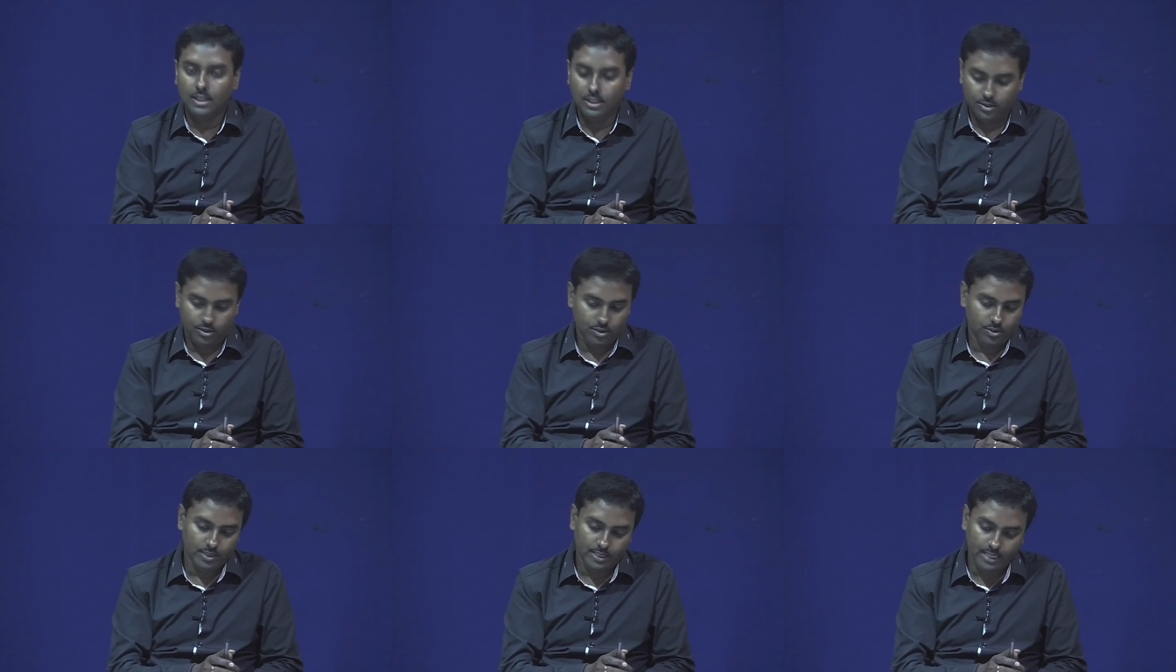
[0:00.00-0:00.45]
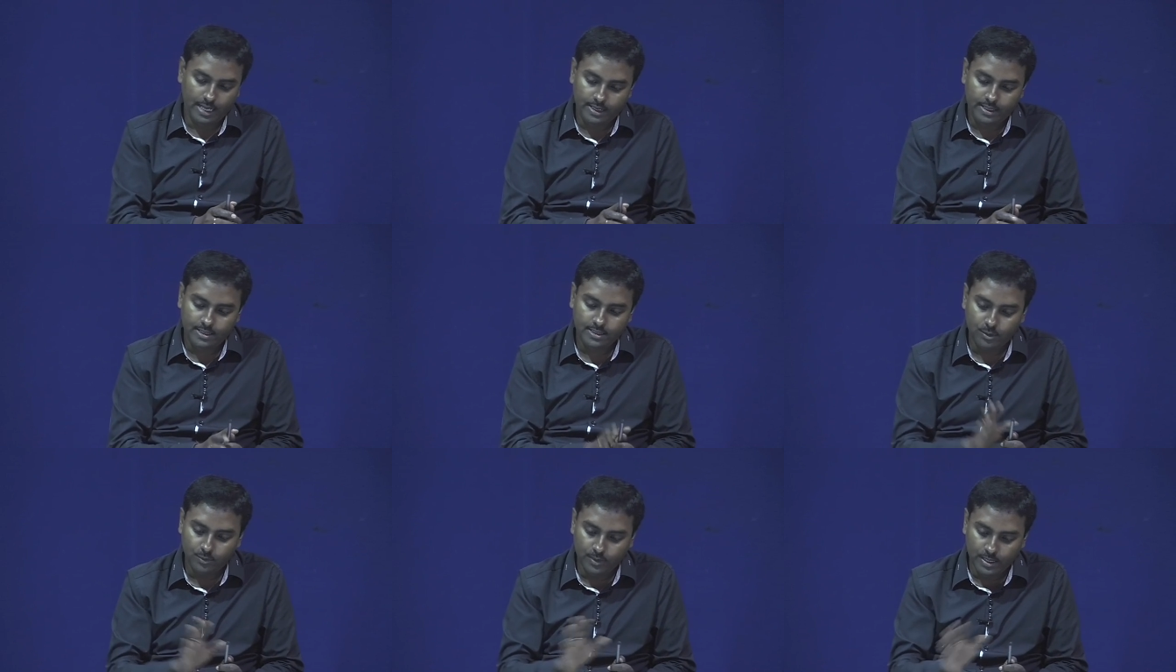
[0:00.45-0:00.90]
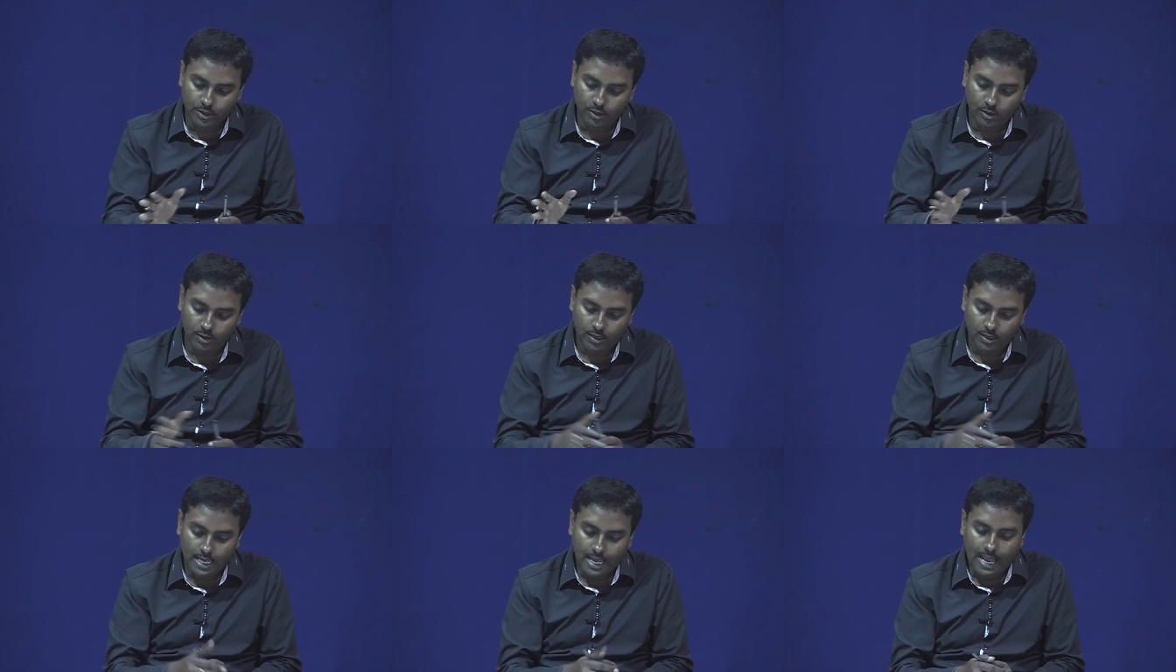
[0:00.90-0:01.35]
So, there is a we
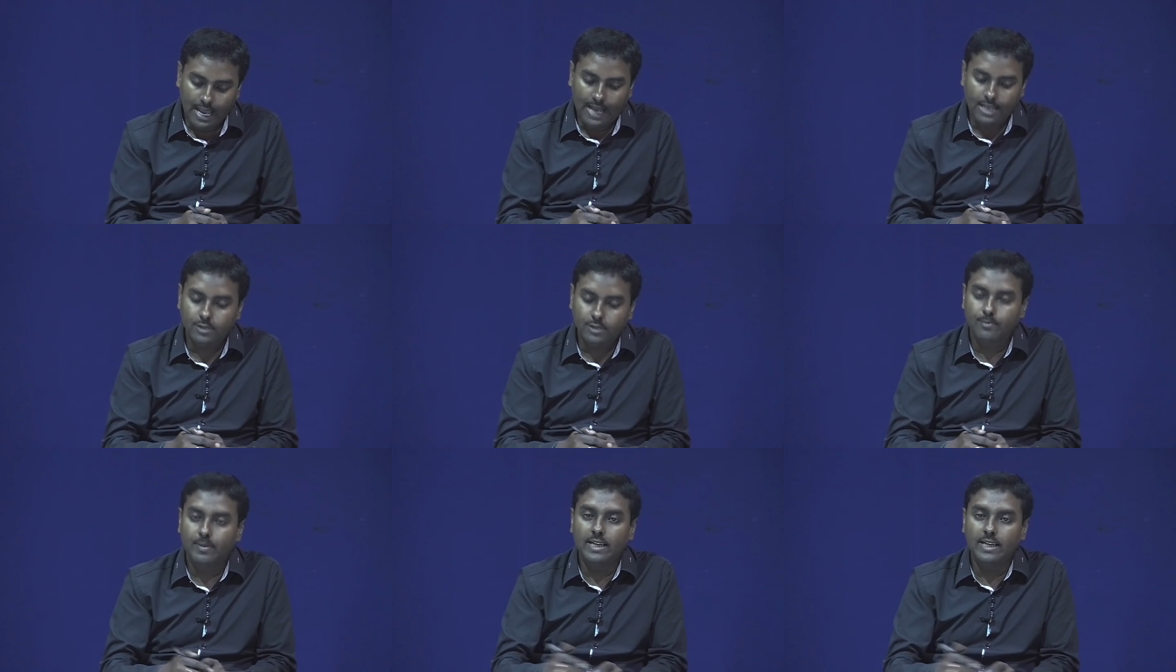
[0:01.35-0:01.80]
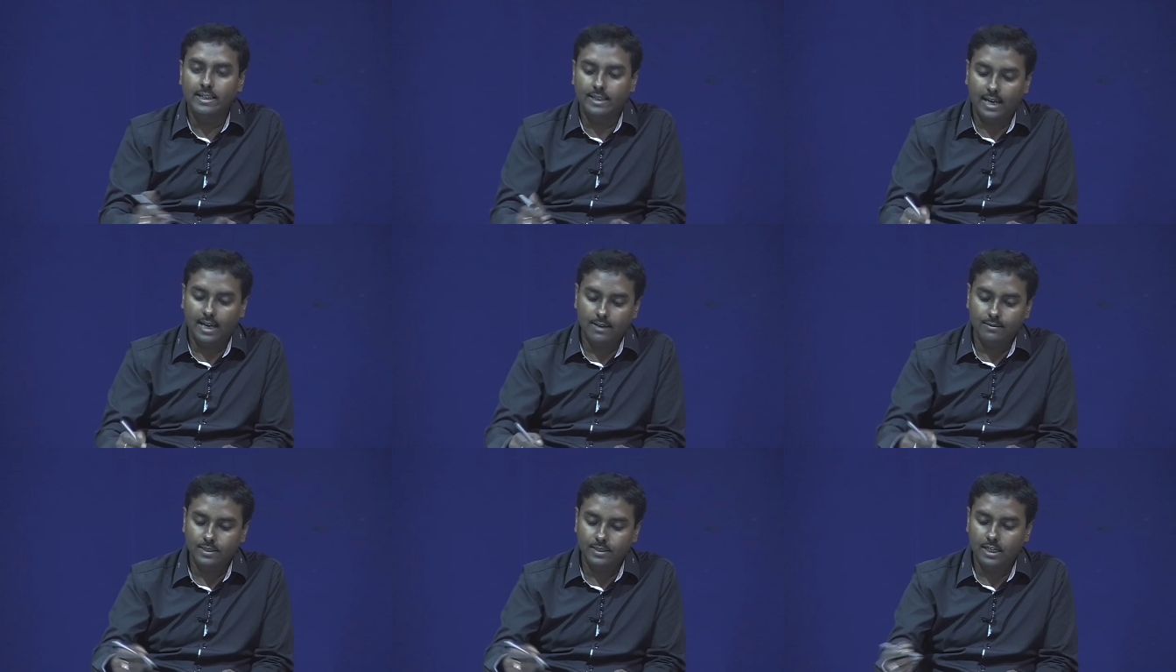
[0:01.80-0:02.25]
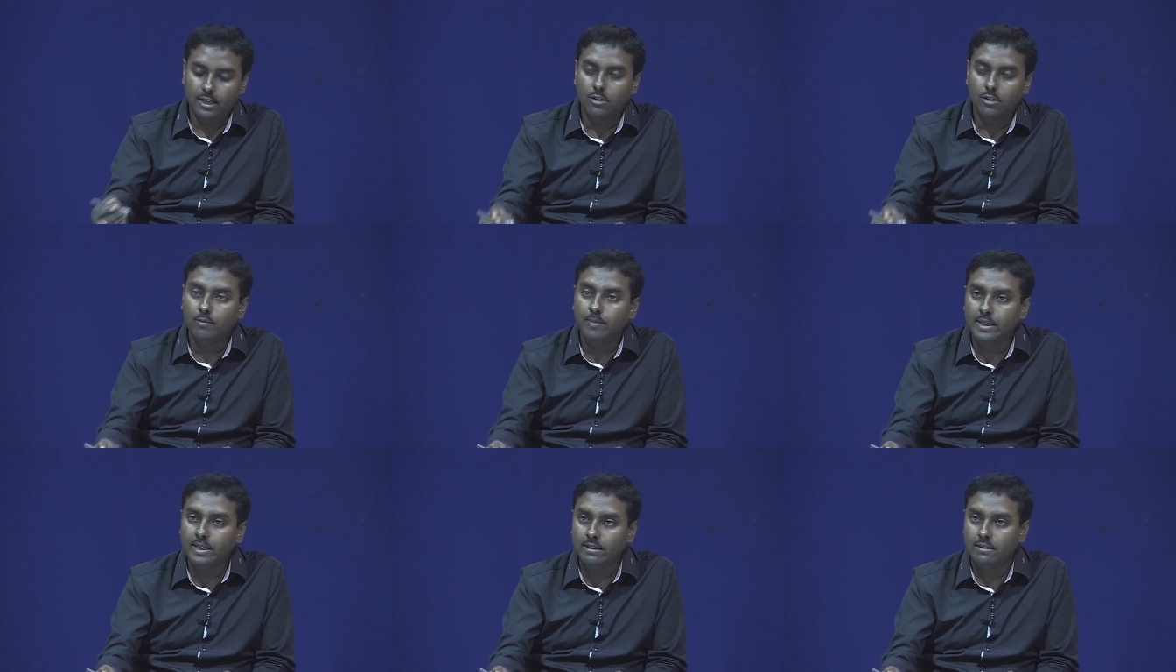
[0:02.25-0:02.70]
know as many times there
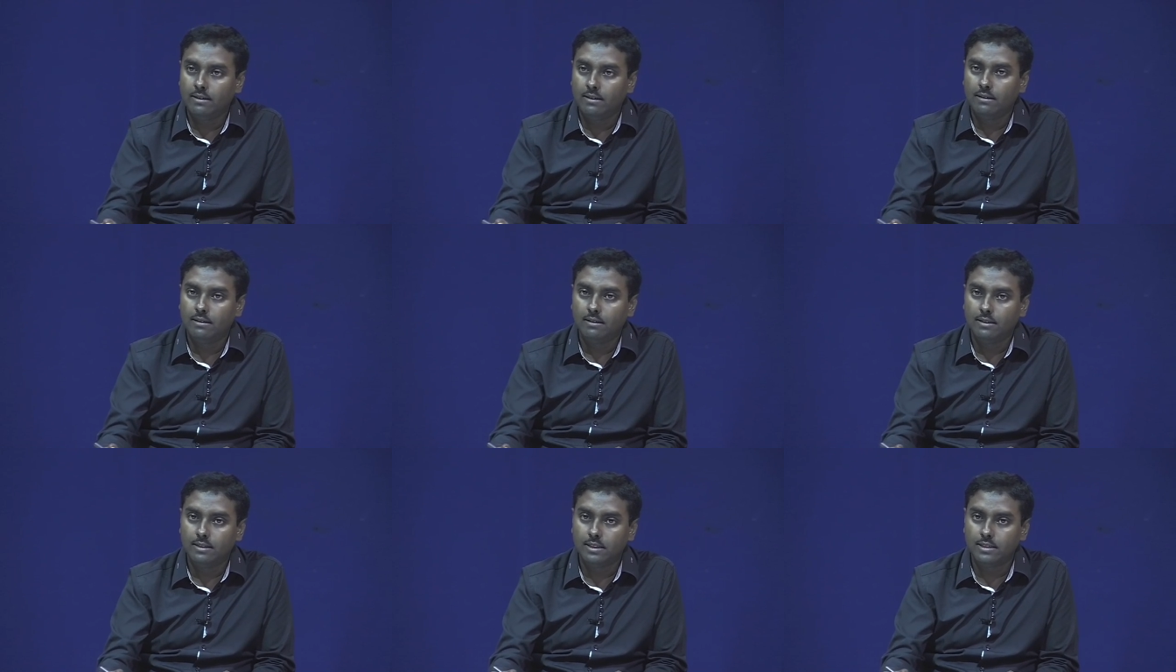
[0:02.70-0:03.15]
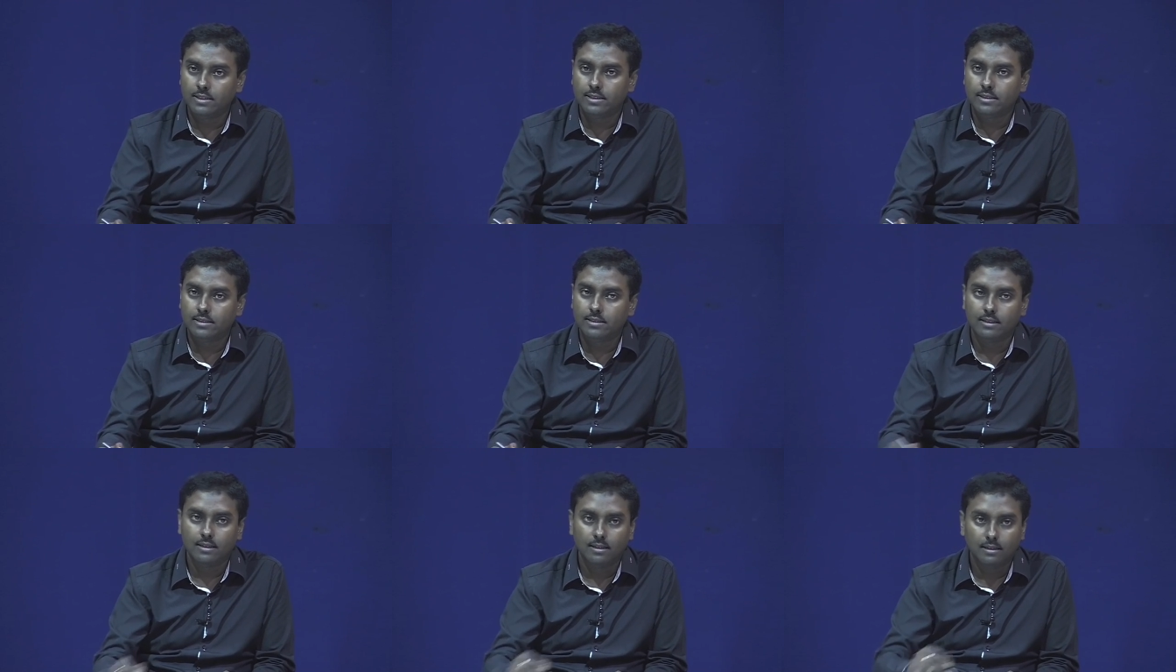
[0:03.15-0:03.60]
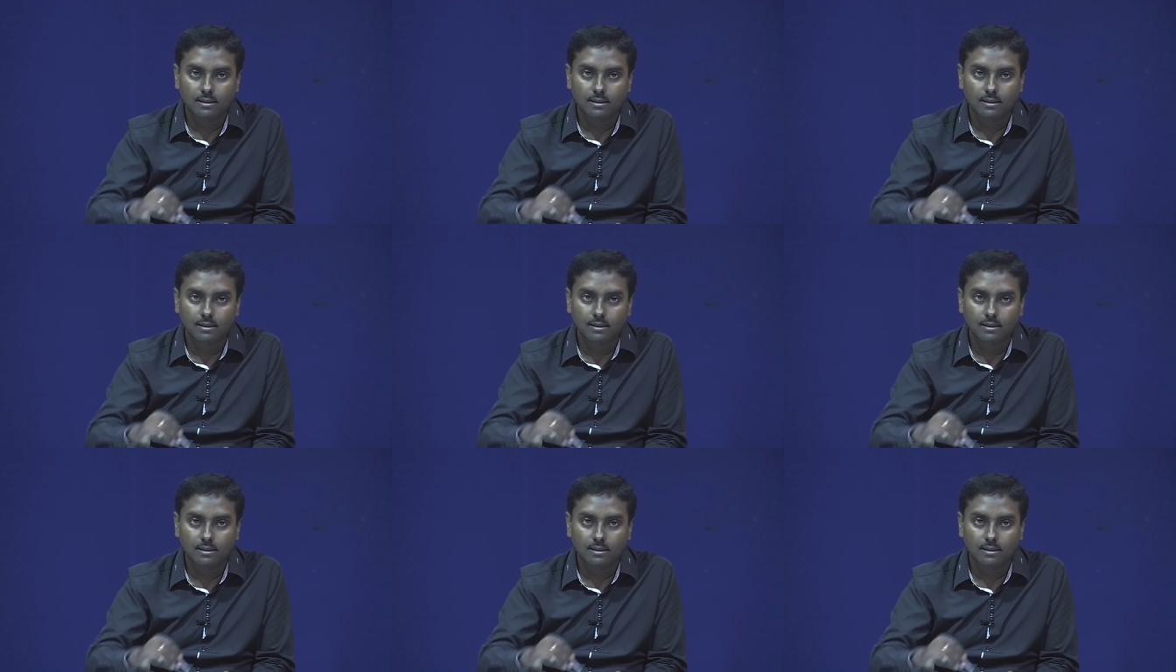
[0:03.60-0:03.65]
will be this